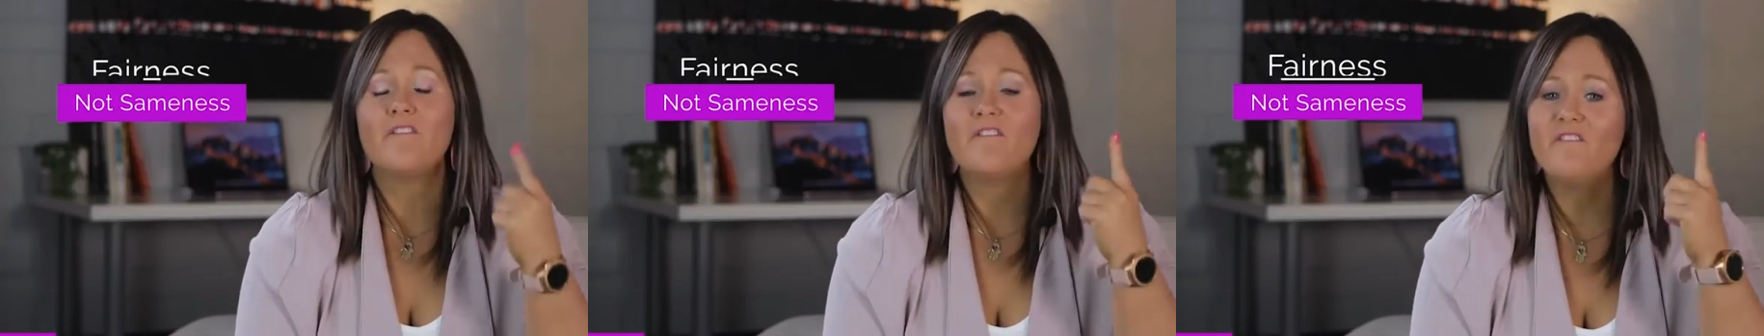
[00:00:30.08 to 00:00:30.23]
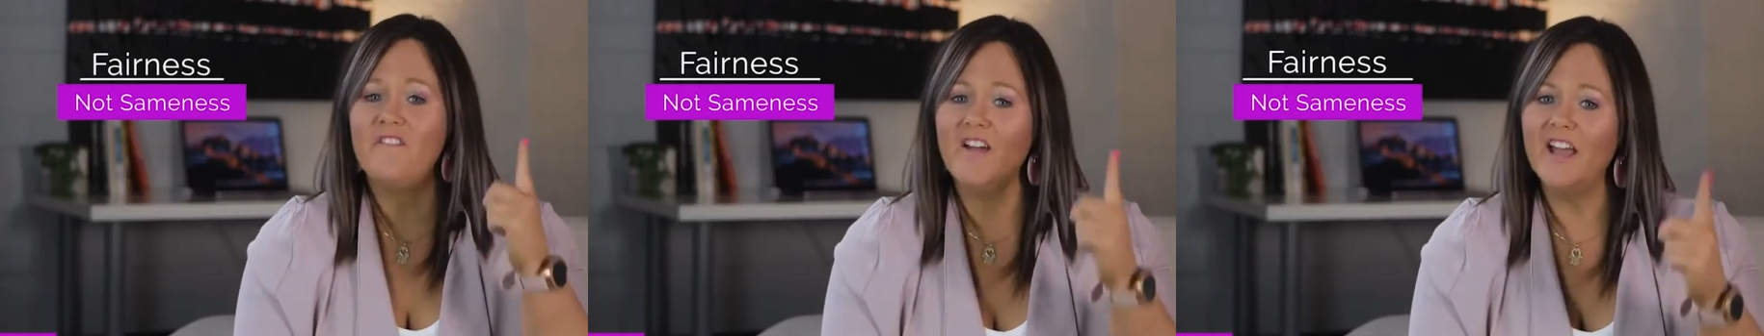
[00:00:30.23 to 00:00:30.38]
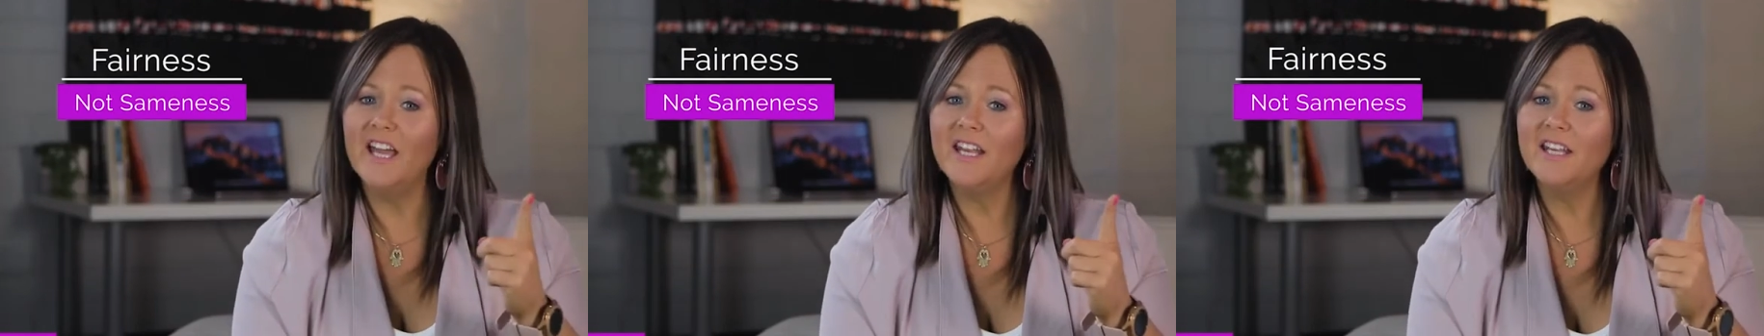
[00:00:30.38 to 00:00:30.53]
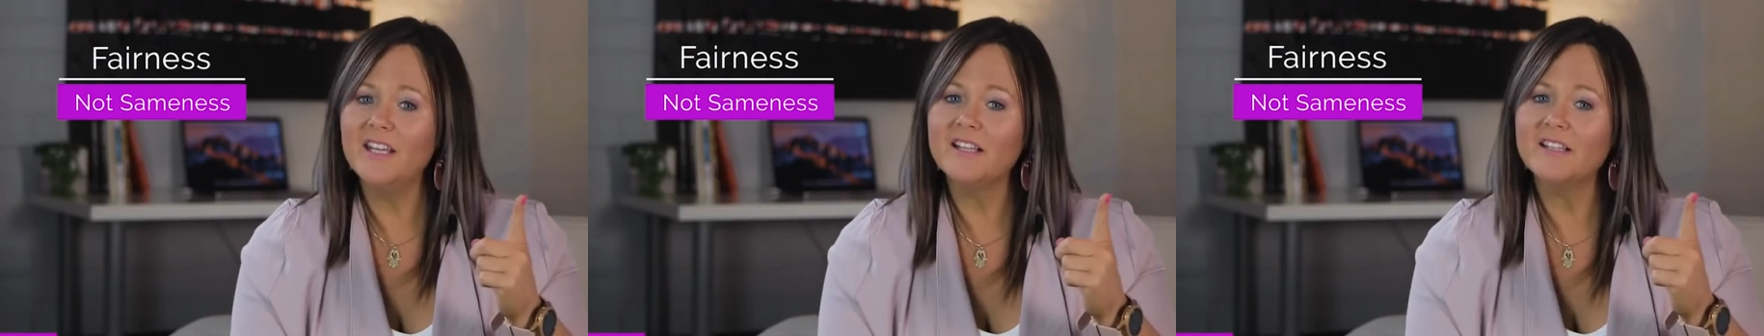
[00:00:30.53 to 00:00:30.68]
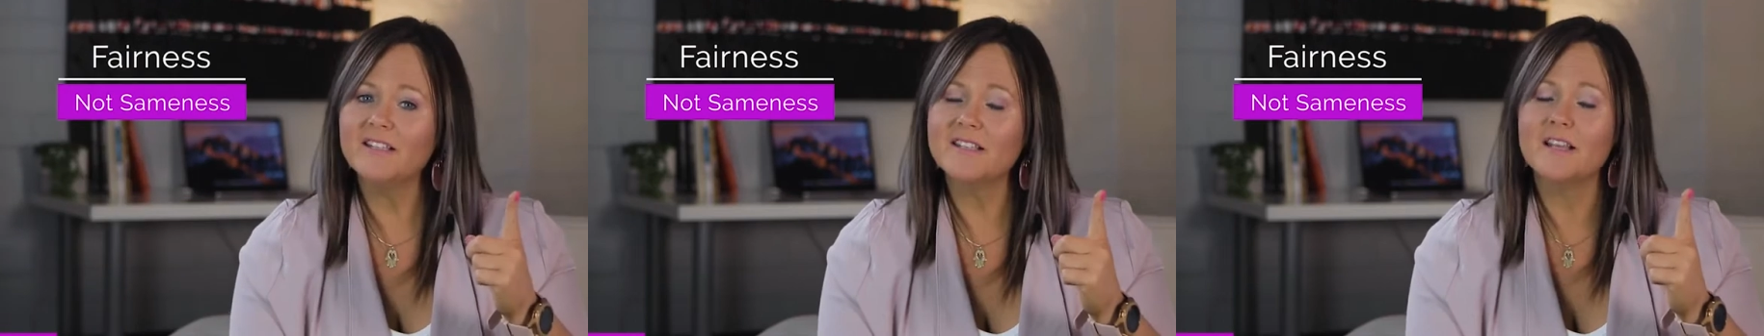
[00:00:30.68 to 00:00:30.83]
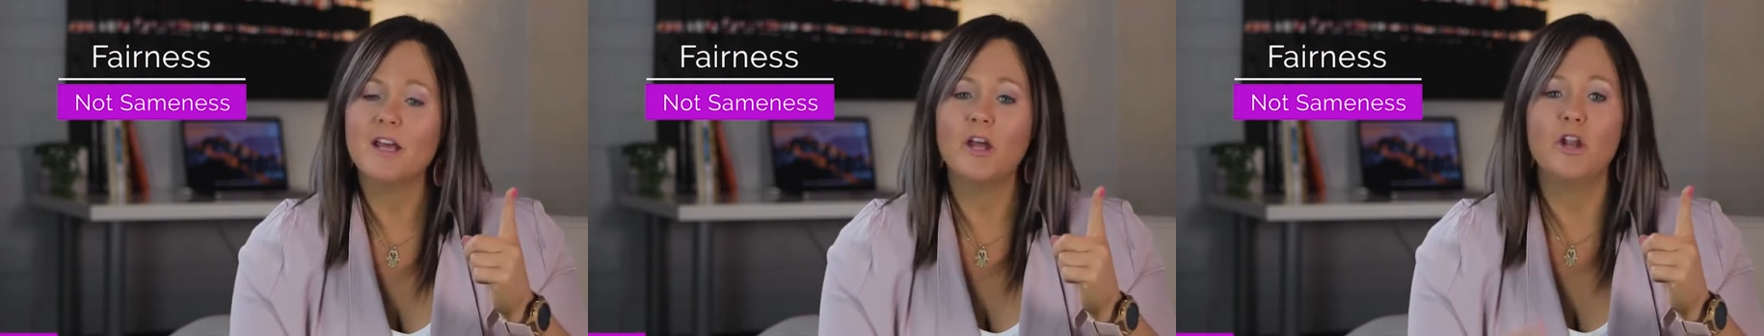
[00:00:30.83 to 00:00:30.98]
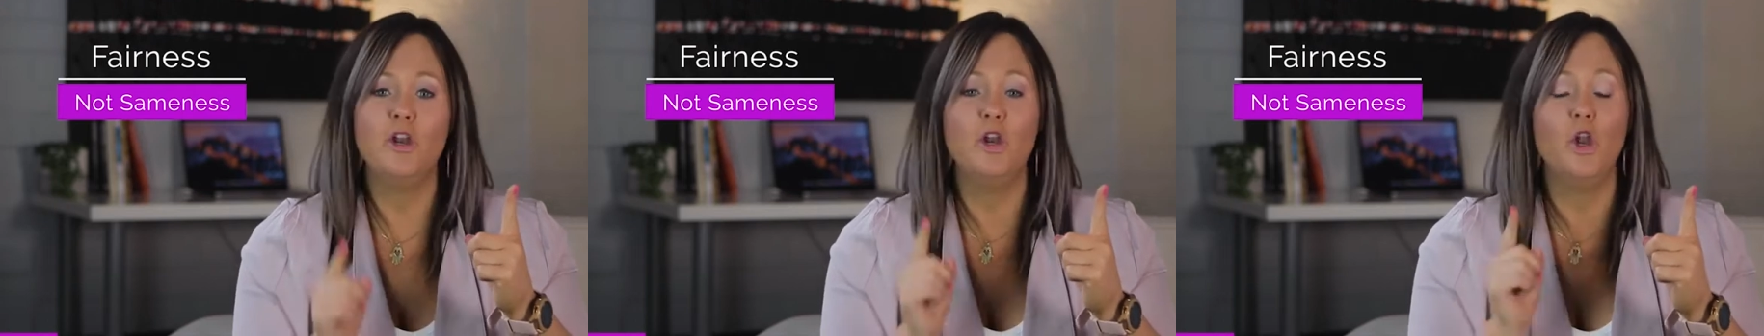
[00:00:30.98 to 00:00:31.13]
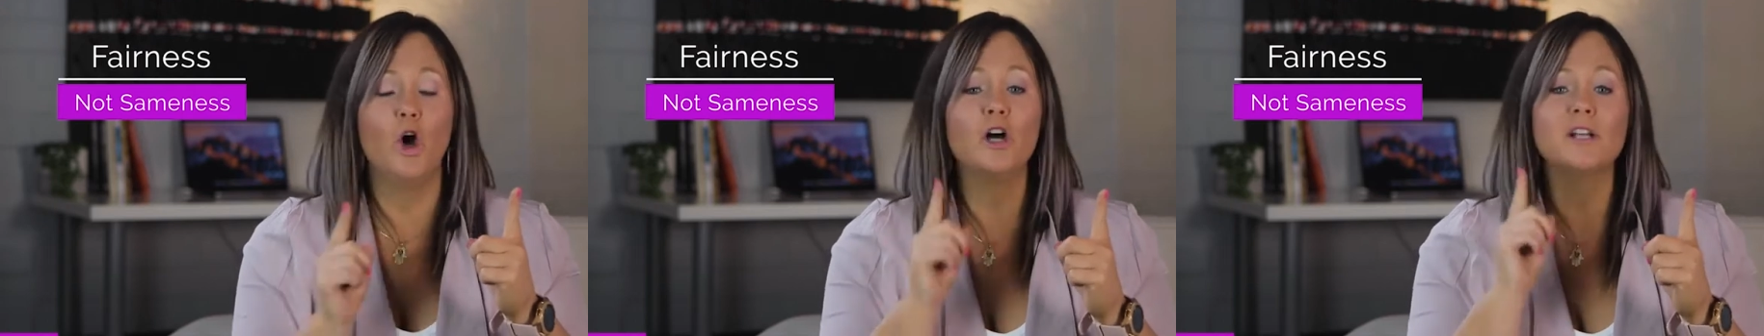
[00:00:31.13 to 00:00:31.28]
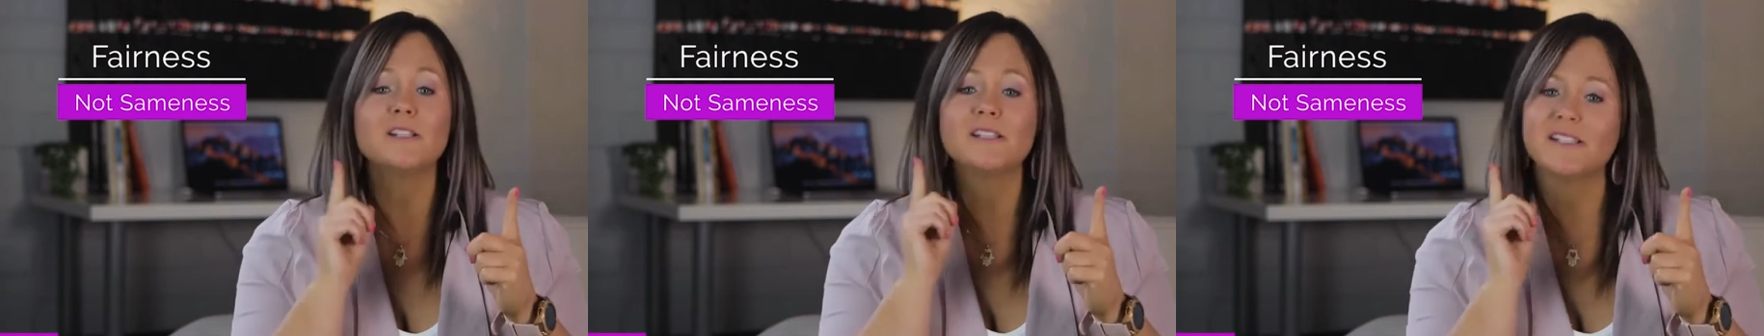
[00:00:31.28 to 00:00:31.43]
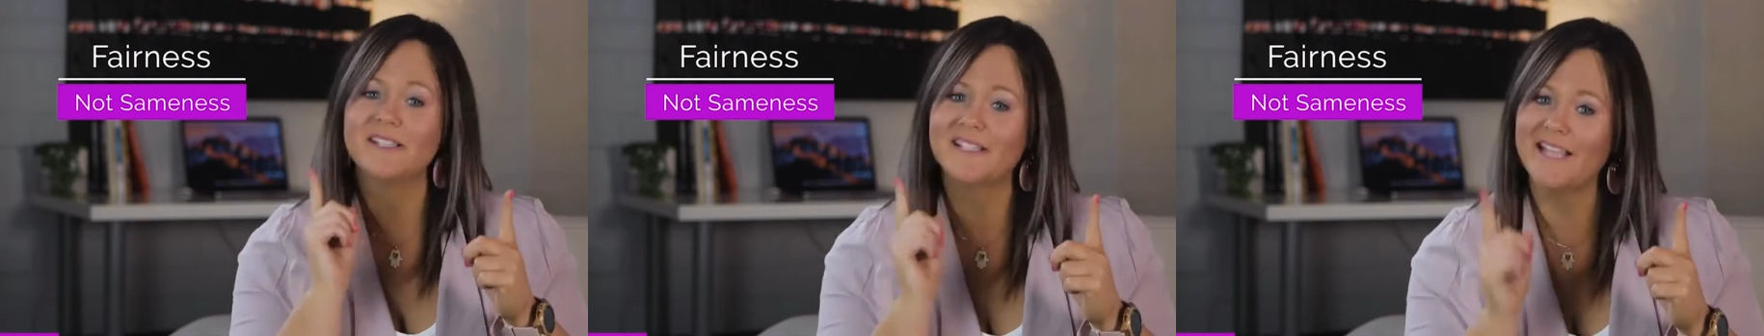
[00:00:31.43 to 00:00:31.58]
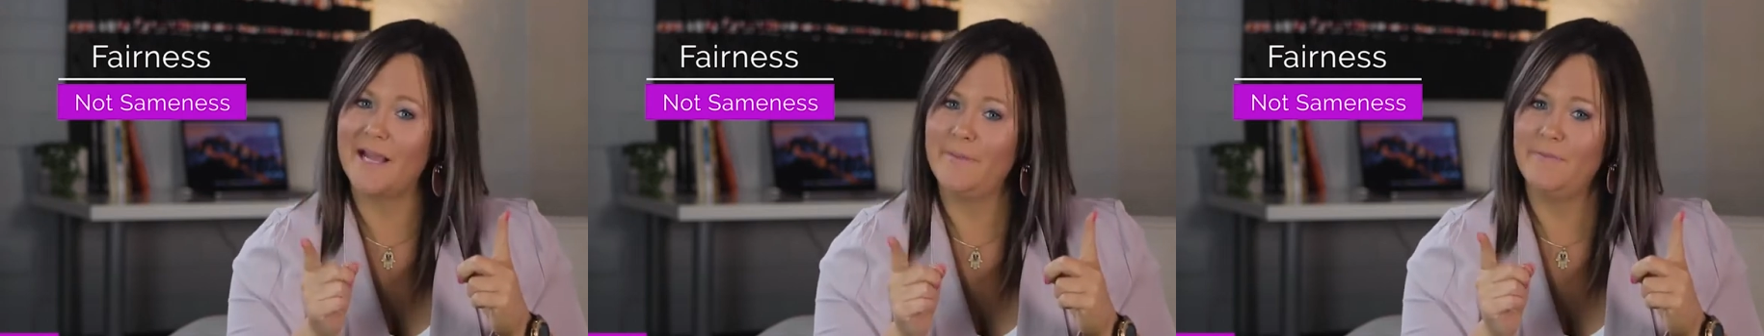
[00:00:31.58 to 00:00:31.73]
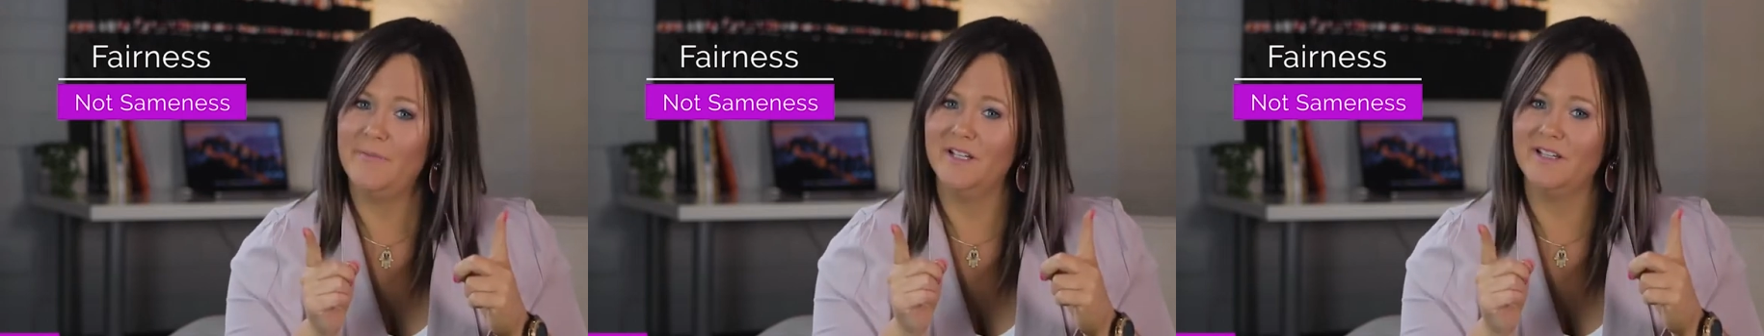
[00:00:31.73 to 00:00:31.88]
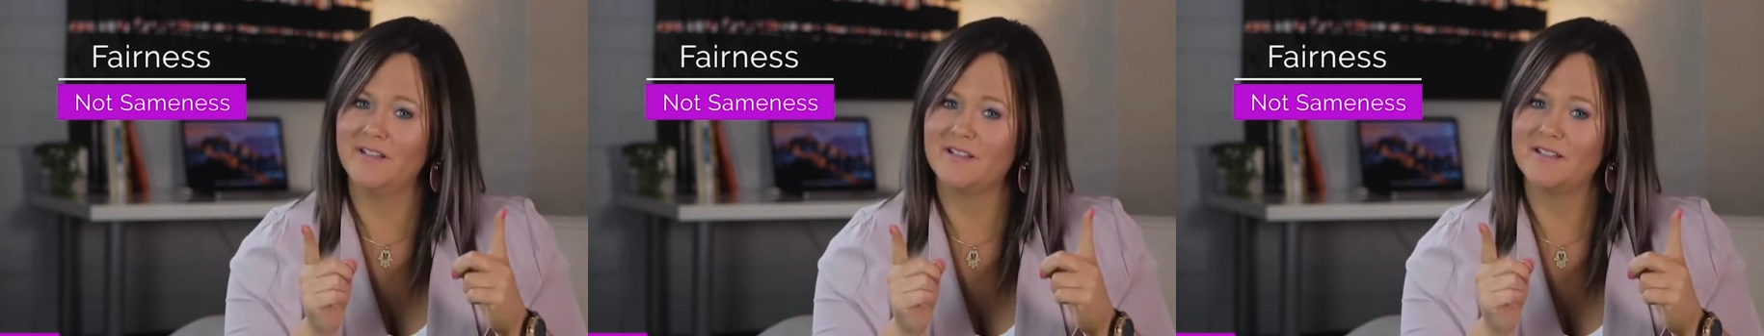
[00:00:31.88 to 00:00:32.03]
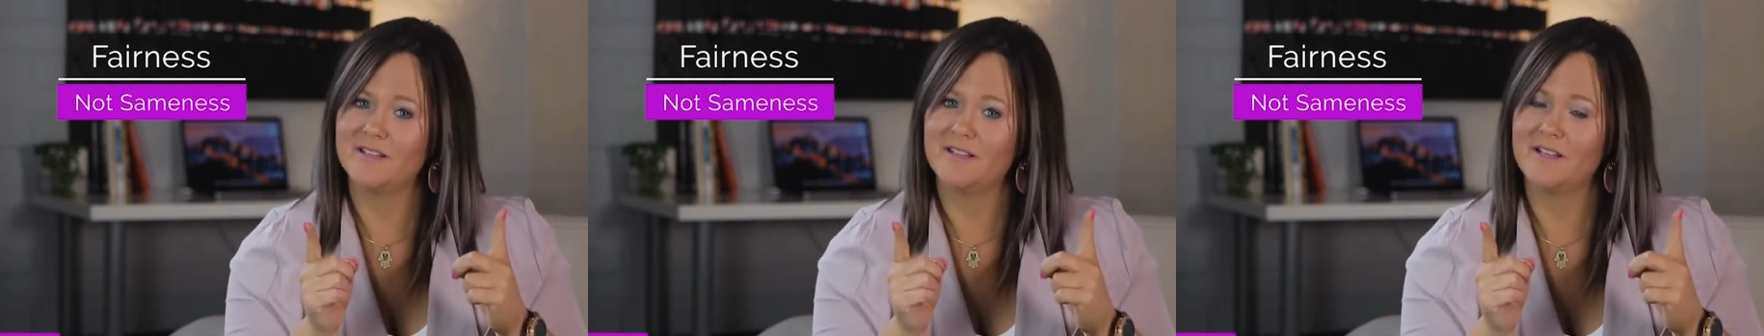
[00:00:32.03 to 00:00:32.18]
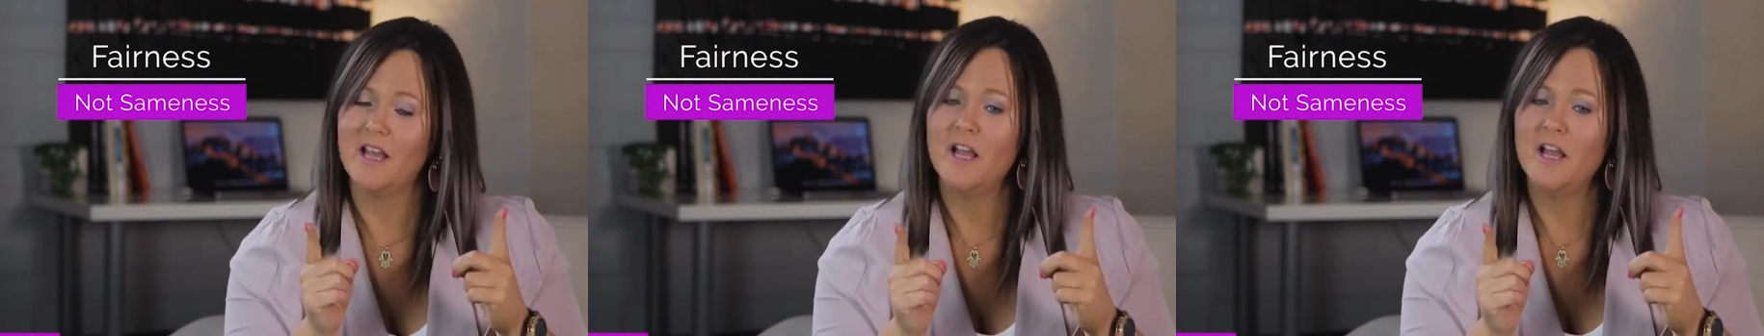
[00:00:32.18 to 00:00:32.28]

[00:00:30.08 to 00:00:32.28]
fairness, not sameness.